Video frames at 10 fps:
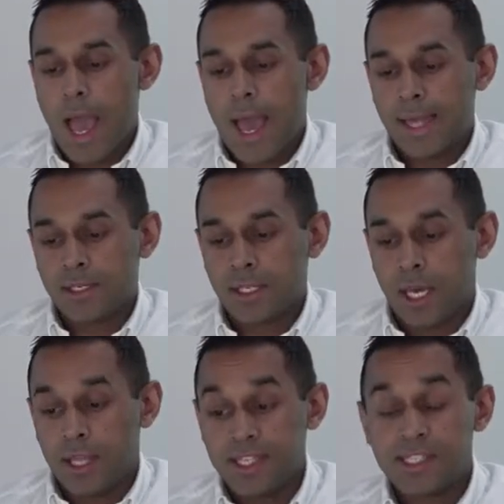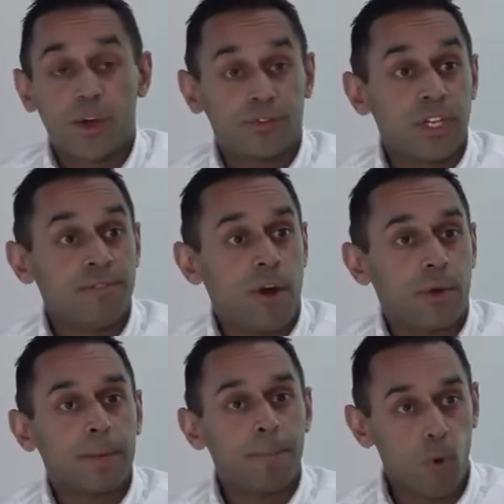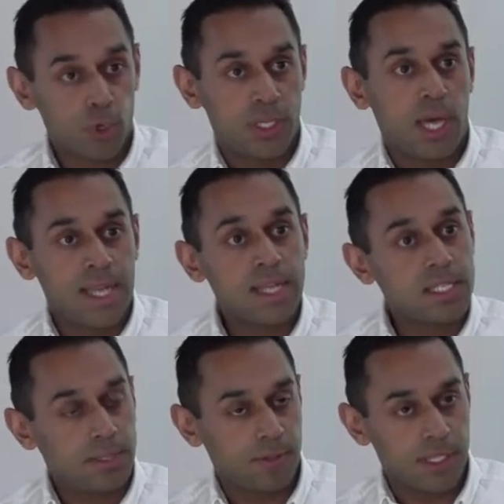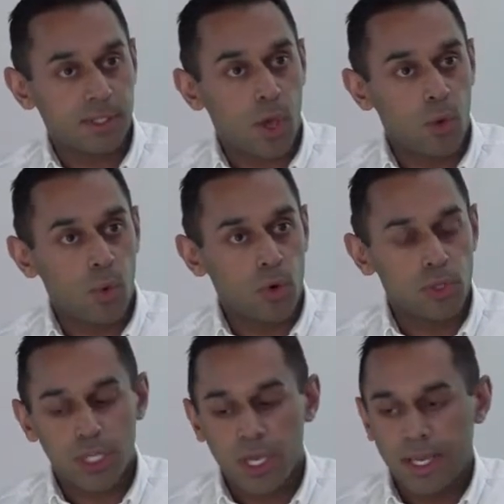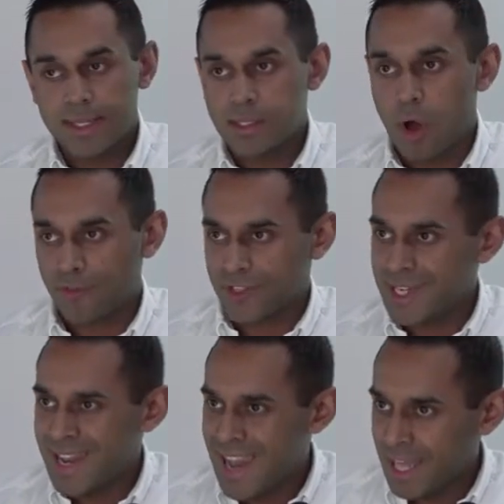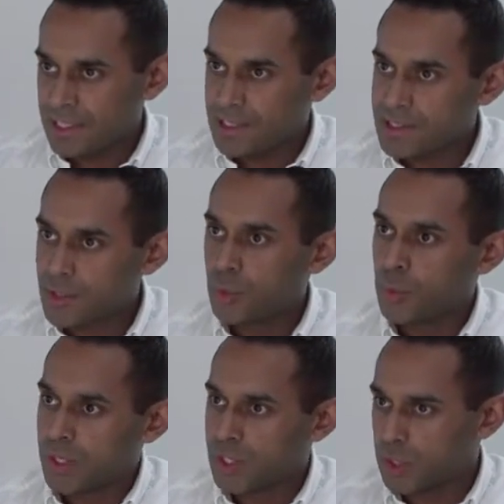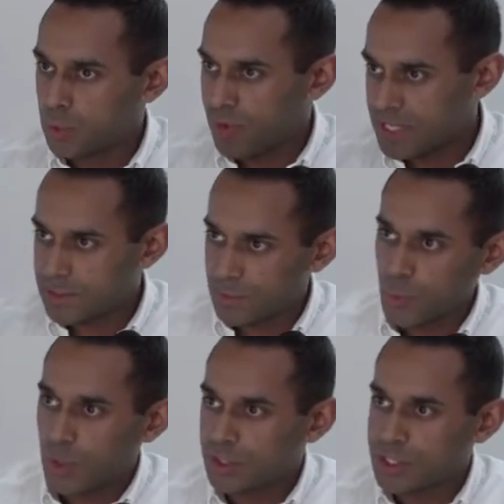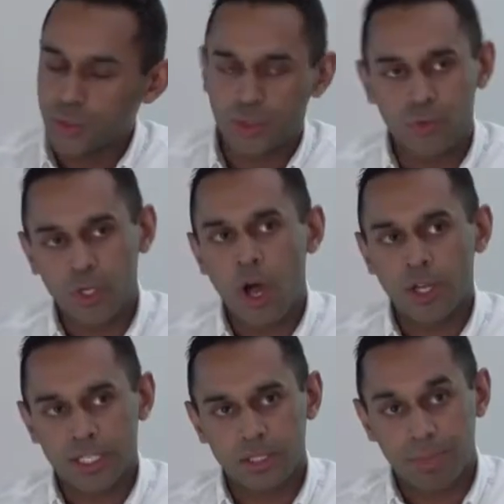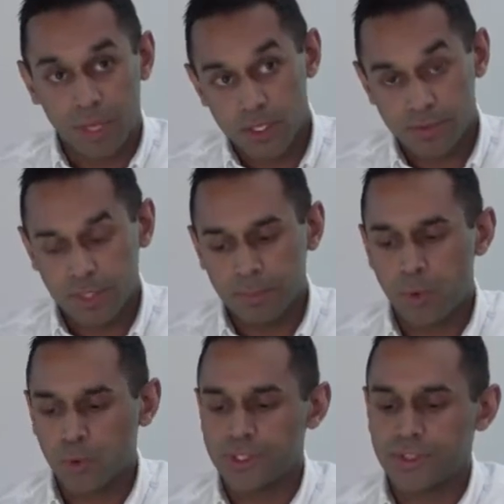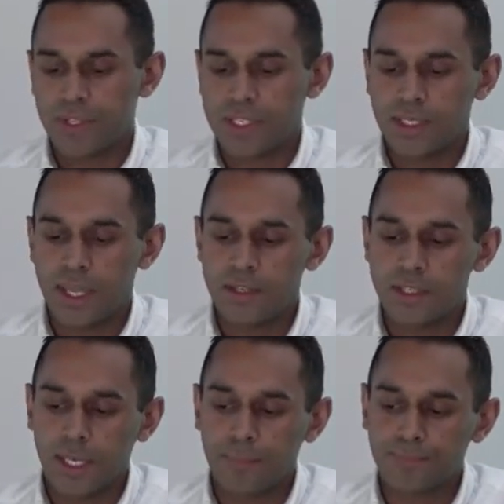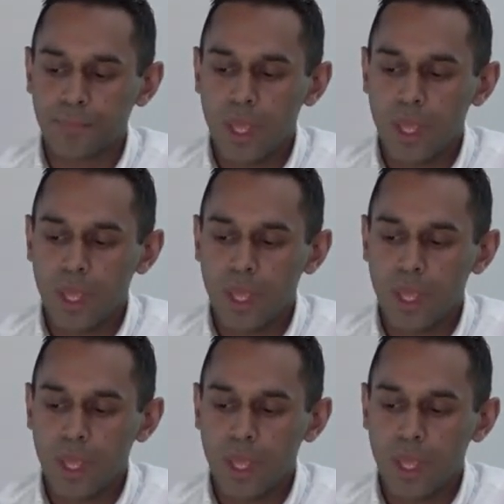And this is often a very important identity for this cohort. It's often a lens through which the rest of the world is sort of regarded because of the importance of this identity.